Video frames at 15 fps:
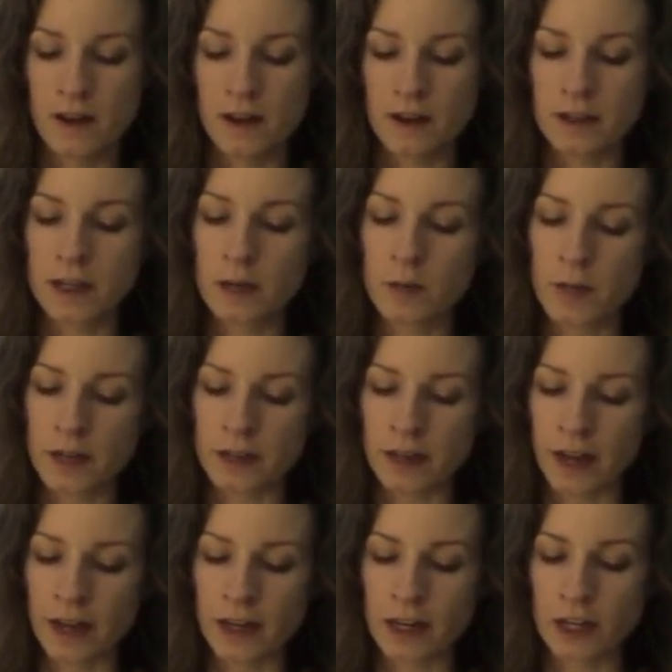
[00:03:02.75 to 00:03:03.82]
Near
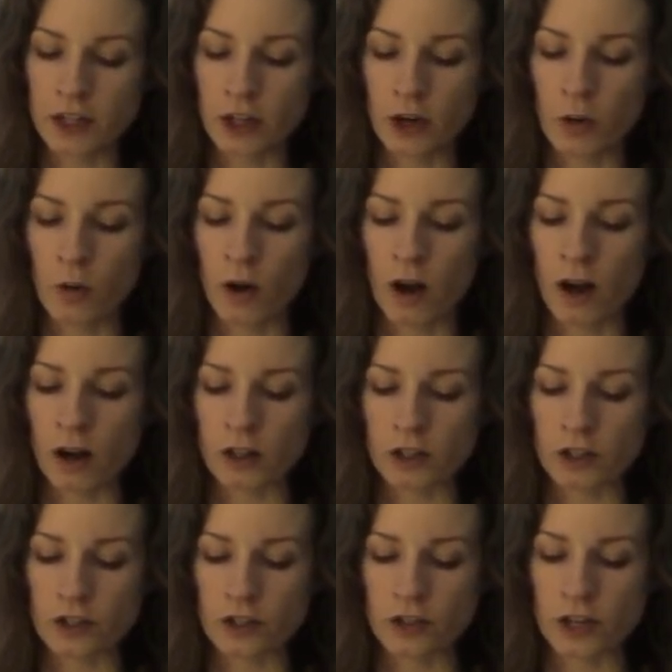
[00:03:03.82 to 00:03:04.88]
midnight, he took a walk to
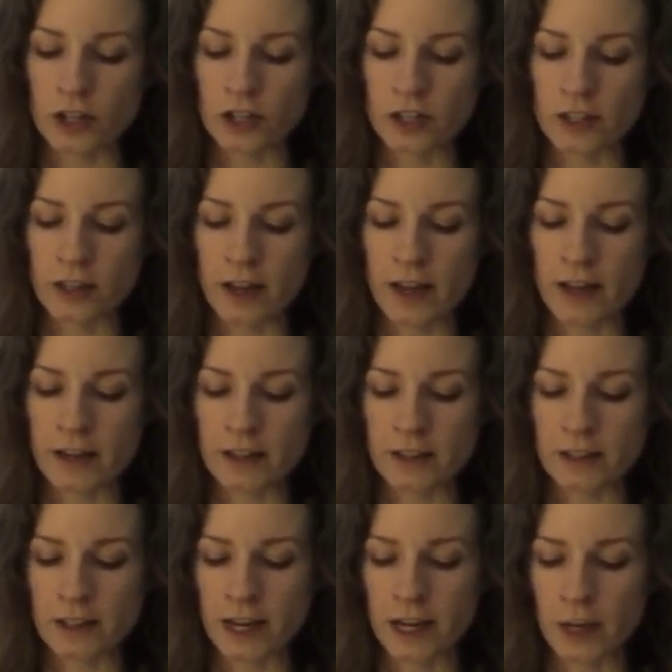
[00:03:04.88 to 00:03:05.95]
stretch his legs and
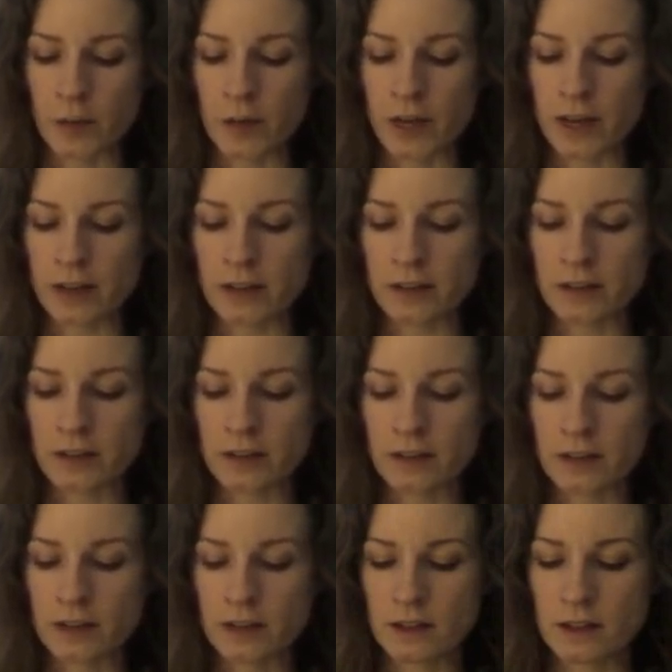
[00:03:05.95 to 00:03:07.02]
take a piss.
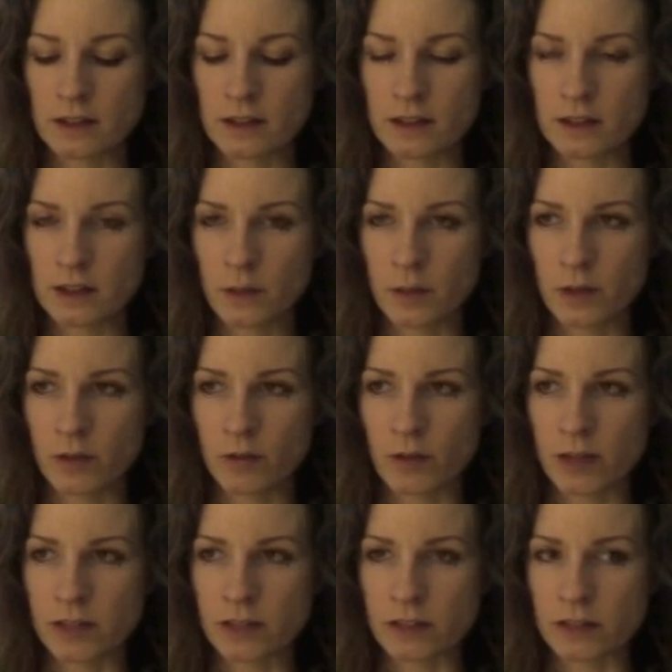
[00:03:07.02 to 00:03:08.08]
Something
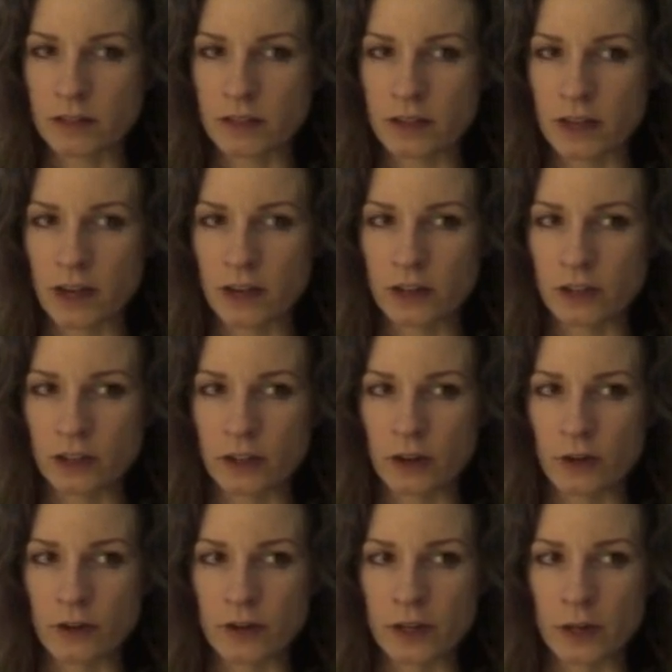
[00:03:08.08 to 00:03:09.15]
rustled in the undergrowth
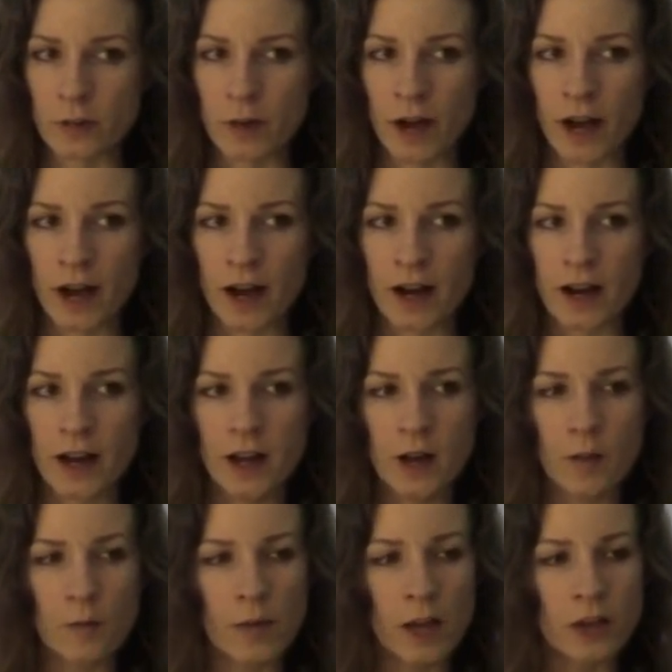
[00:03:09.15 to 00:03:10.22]
nearby.
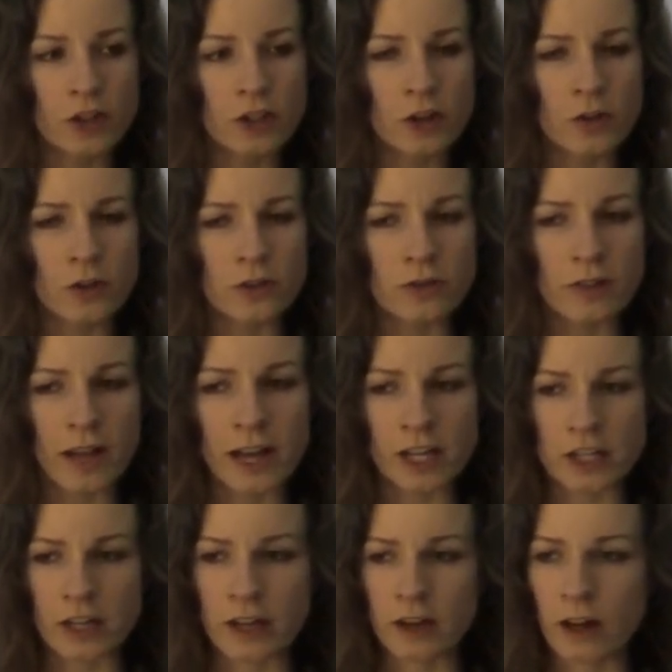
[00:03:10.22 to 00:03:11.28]
Bell shone his
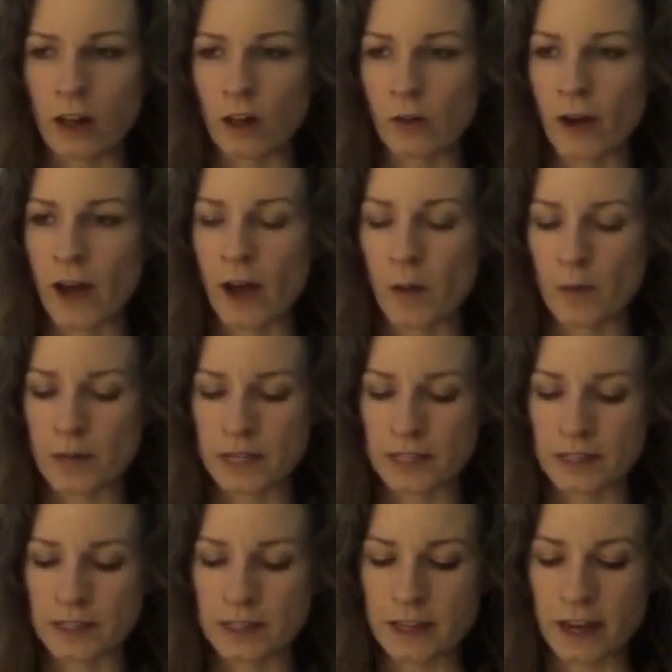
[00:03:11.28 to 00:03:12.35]
flashlight all around, but didn't
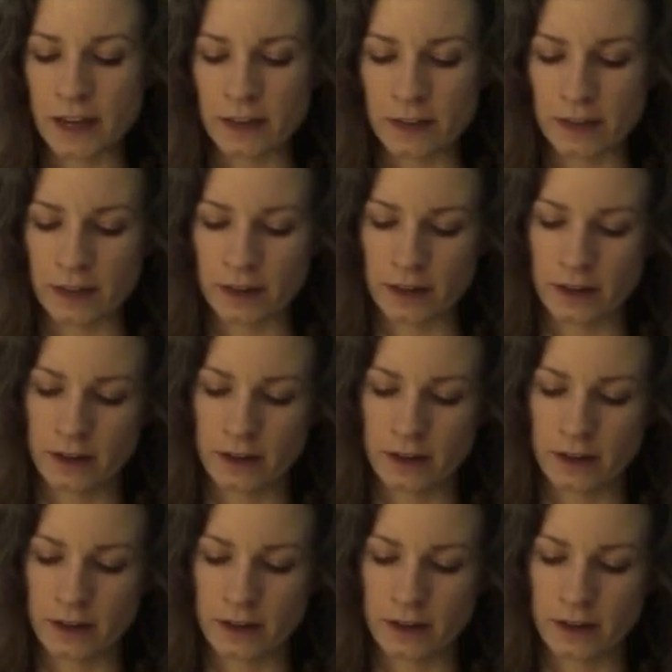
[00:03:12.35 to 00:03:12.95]
see anything.